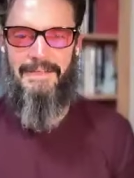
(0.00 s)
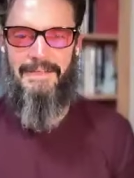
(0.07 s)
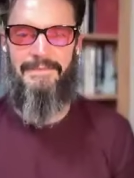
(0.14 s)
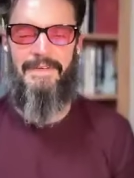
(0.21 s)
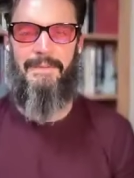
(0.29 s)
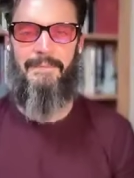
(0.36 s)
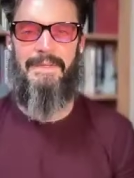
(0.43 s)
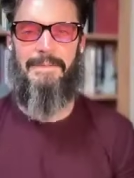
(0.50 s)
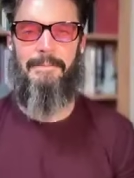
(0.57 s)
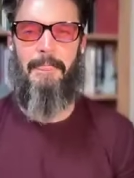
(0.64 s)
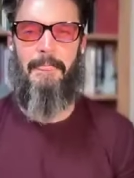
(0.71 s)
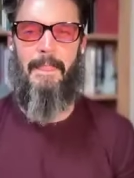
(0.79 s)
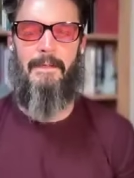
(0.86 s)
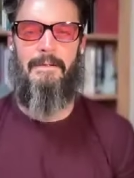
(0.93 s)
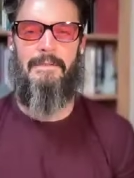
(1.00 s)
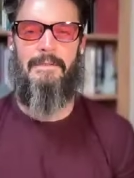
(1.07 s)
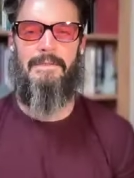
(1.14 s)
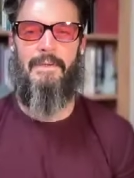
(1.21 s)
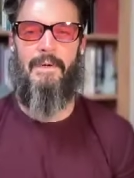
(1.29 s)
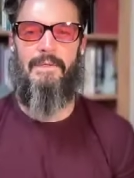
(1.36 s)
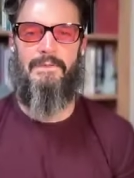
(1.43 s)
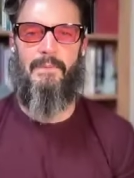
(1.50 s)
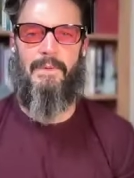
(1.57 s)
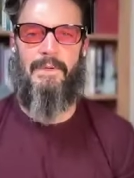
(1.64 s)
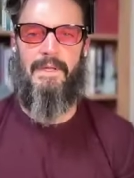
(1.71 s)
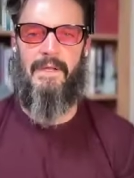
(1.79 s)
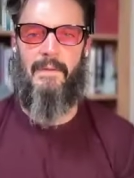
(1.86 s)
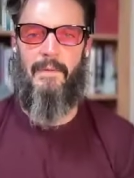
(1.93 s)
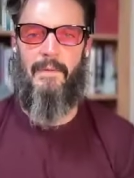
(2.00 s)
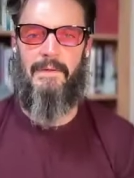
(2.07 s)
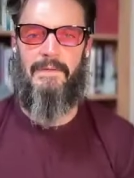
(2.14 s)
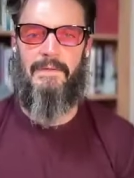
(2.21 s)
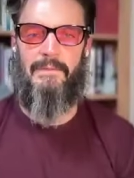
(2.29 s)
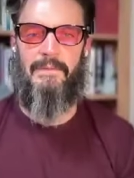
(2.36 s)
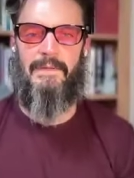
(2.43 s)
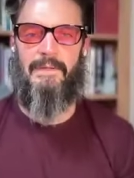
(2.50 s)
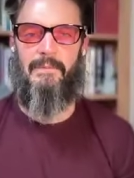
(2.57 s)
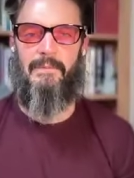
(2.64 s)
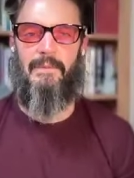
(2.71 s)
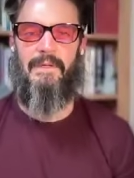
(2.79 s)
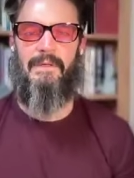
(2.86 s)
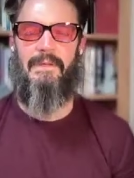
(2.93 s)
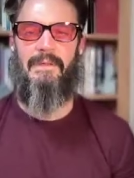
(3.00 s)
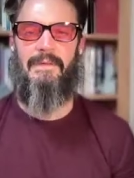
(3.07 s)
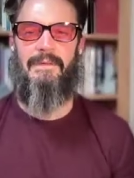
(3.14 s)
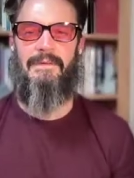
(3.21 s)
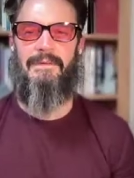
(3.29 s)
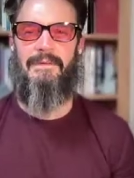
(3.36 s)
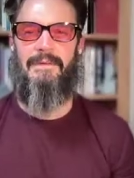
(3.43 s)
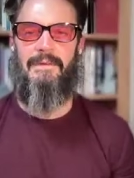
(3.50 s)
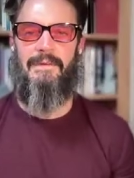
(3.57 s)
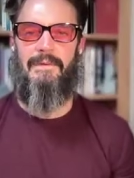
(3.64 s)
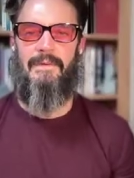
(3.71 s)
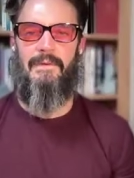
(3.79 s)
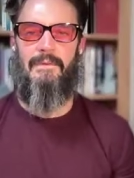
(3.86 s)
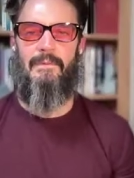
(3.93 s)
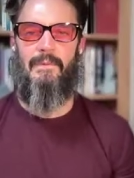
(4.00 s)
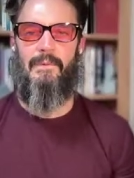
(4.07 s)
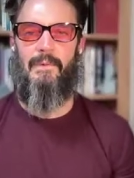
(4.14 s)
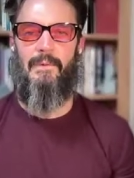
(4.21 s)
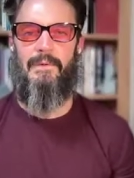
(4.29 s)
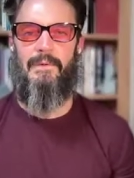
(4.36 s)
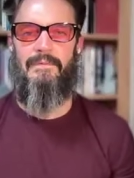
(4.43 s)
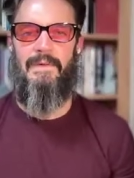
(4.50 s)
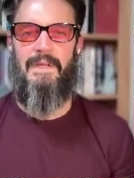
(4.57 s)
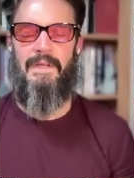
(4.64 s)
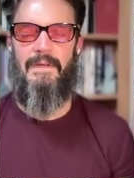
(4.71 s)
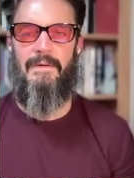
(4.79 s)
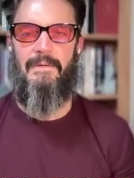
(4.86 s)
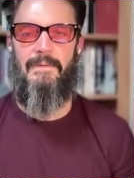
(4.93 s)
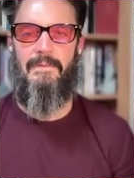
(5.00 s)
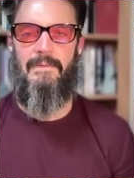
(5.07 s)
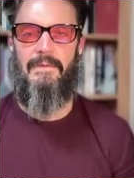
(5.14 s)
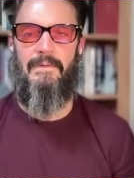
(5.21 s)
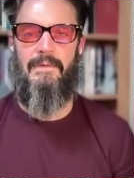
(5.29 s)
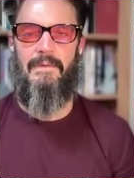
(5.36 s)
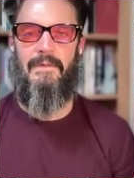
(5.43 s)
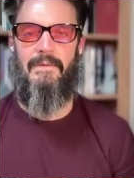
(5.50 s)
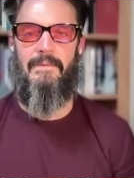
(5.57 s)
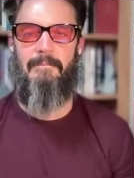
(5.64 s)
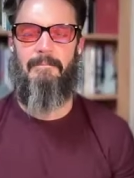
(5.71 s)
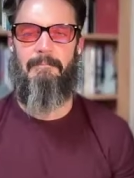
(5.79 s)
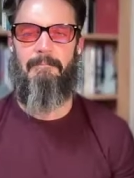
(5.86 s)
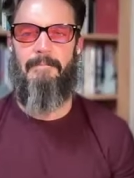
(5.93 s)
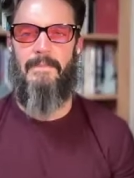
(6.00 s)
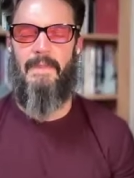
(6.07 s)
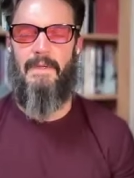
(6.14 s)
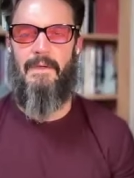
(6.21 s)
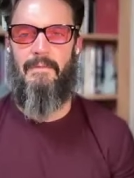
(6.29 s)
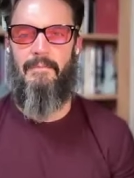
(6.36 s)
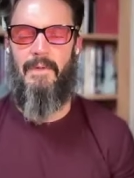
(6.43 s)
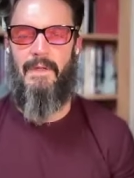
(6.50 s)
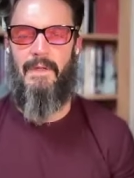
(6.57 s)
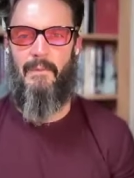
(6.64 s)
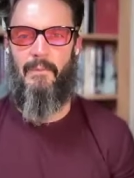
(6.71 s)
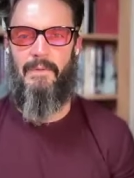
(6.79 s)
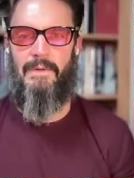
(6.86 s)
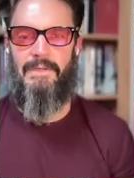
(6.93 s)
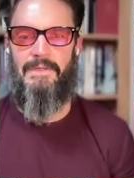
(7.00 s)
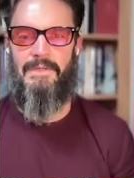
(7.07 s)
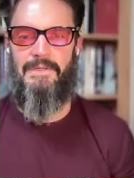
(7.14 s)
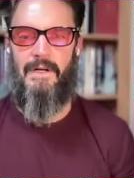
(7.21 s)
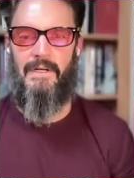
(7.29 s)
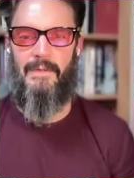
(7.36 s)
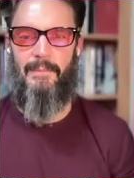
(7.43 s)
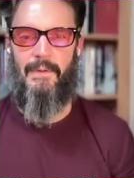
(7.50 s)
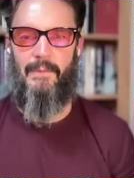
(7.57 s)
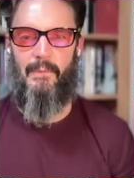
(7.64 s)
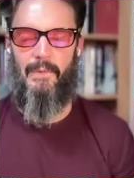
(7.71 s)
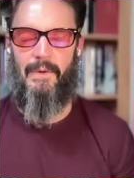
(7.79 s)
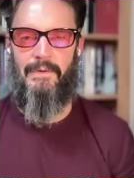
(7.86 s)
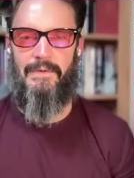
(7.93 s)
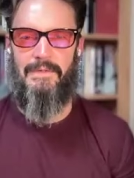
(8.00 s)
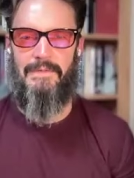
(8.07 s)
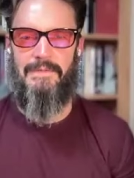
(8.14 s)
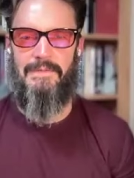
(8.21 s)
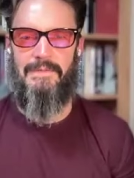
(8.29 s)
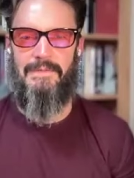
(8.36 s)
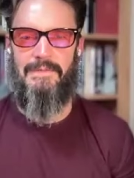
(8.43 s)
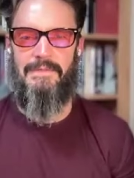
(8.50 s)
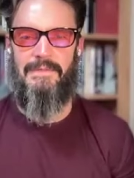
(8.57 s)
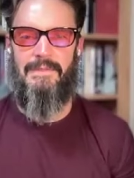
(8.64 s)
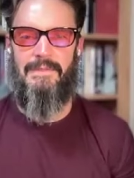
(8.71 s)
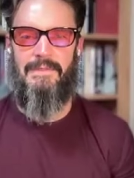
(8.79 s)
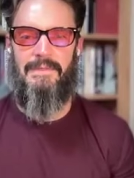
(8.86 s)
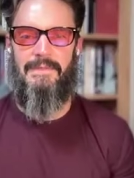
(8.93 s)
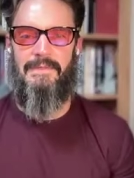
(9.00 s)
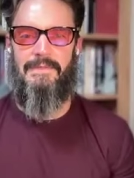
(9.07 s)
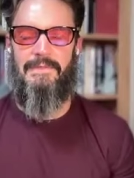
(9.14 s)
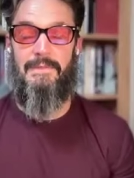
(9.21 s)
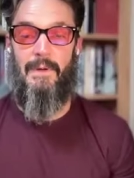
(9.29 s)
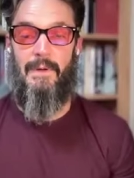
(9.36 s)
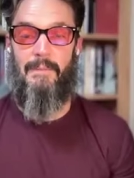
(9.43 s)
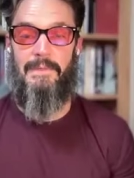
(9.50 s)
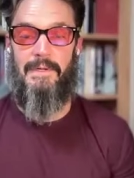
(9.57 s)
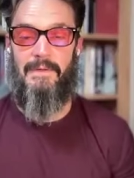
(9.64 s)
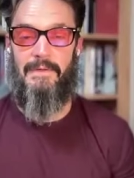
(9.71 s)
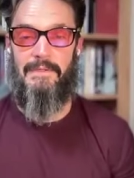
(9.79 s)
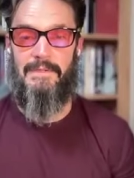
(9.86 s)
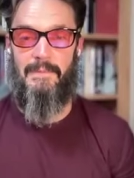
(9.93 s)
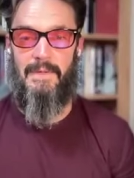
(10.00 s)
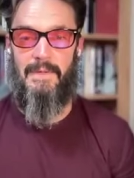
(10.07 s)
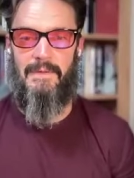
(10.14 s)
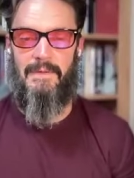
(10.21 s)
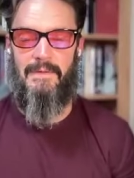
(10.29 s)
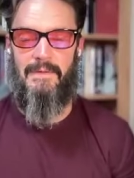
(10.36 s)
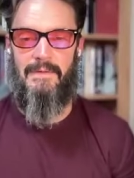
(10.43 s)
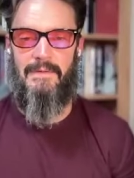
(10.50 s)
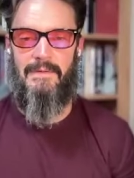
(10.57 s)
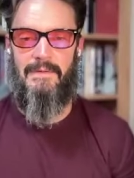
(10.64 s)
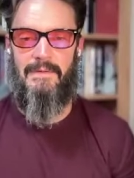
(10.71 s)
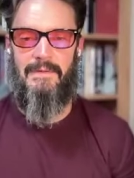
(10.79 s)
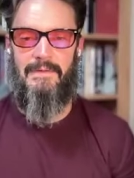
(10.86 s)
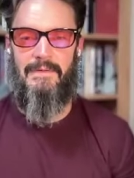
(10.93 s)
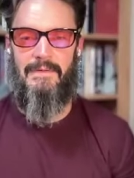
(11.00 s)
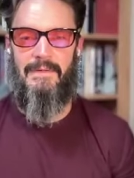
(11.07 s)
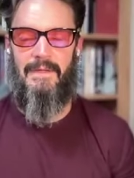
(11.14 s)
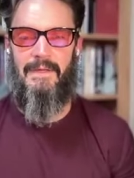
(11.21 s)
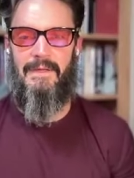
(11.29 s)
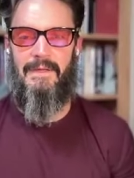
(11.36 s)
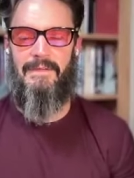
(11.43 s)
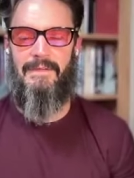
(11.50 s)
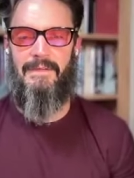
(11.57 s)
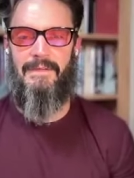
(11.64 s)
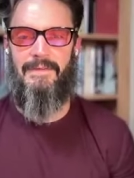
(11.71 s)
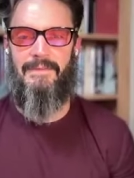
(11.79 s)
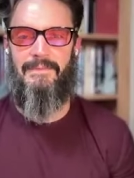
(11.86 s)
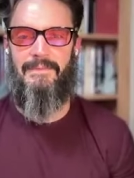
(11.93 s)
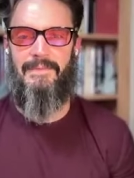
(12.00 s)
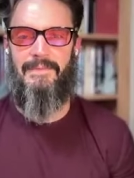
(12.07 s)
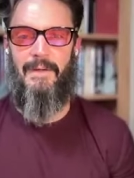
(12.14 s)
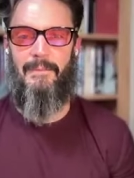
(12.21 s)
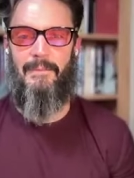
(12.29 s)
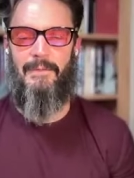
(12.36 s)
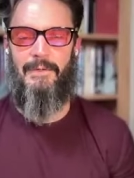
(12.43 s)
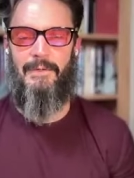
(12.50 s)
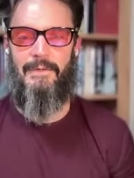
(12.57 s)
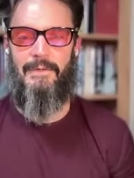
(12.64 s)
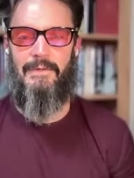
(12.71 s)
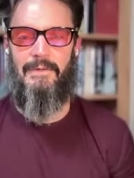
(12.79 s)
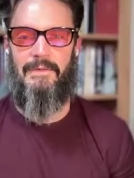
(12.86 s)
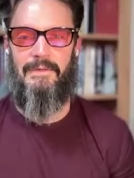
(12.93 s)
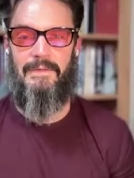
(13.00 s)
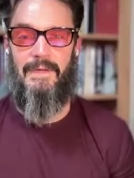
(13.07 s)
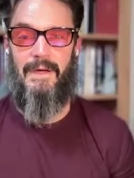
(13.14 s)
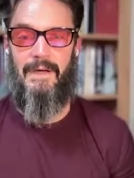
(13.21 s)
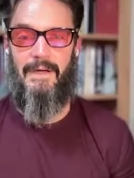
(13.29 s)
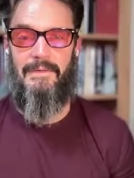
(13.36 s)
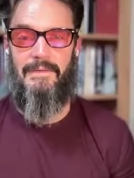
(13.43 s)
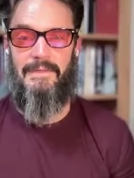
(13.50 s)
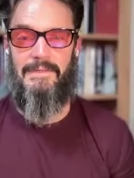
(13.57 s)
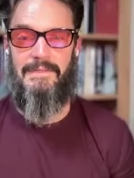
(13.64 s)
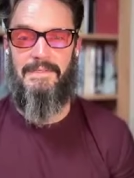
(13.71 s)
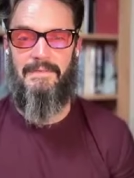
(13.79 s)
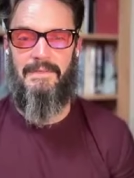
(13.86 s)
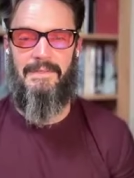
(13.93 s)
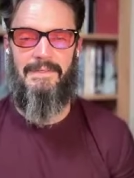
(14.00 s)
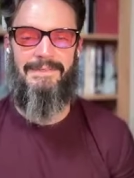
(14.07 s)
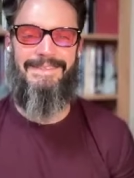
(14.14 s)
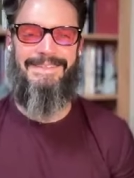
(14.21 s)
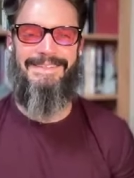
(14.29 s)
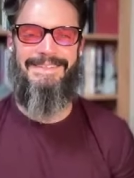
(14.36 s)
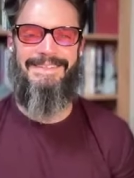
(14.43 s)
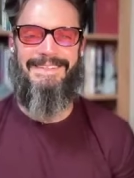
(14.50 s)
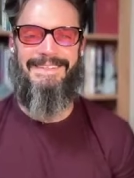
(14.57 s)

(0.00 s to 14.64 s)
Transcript: Hey, family. So I just wanted to come on here really quick and record a video. And I wanted to talk about awareness. So I'm Derek Smith, and I'm your guide this evening